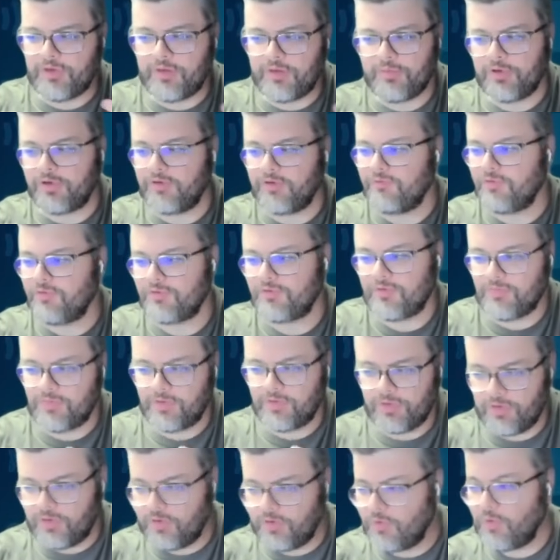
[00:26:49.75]
I'm looking for
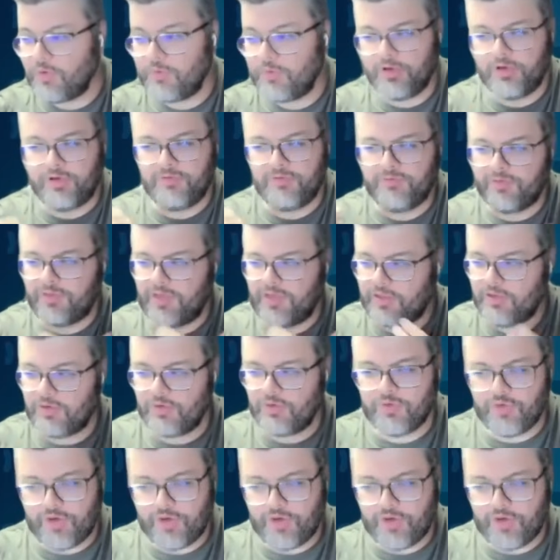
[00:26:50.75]
something new. I'm looking for that new